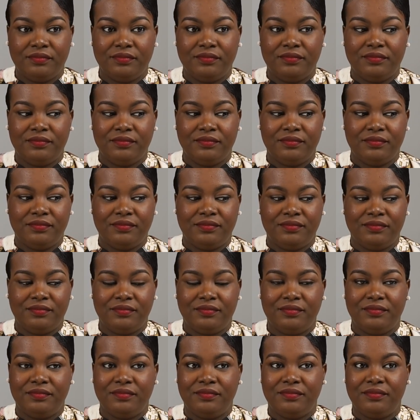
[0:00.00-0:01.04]

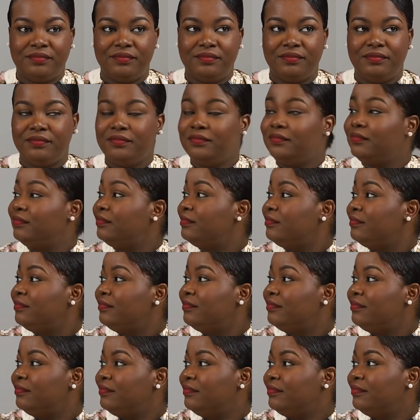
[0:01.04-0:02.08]

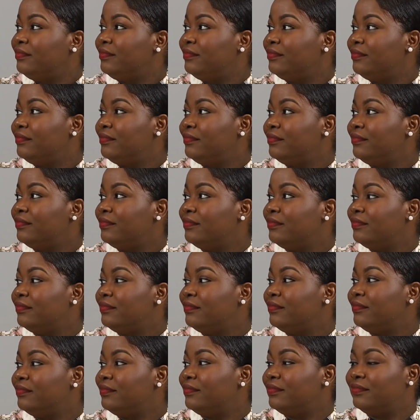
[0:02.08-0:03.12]

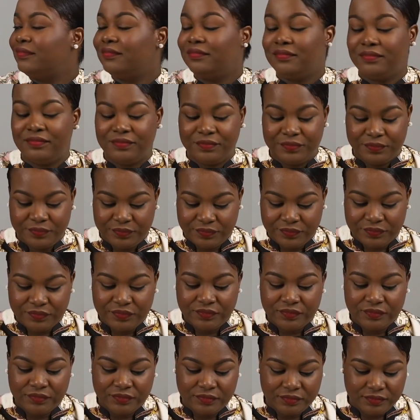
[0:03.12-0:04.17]

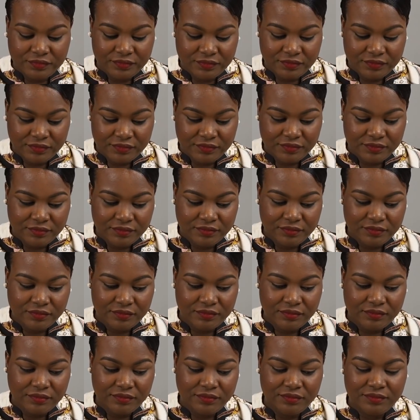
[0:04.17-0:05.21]

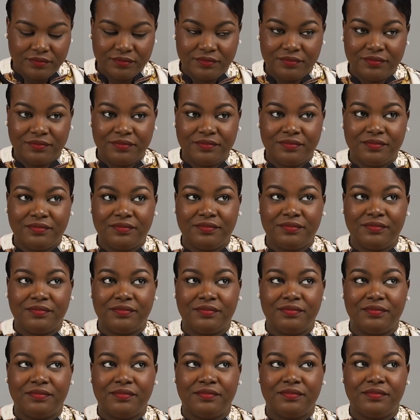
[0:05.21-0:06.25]

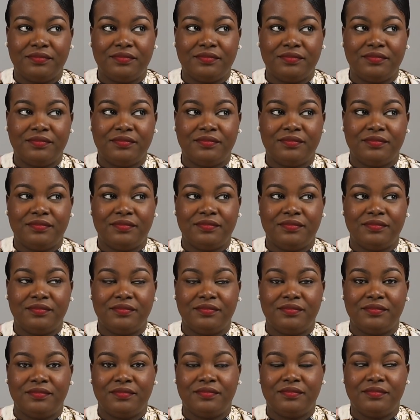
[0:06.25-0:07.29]

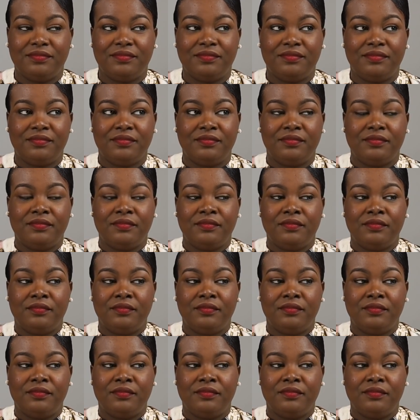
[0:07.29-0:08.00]
(silent)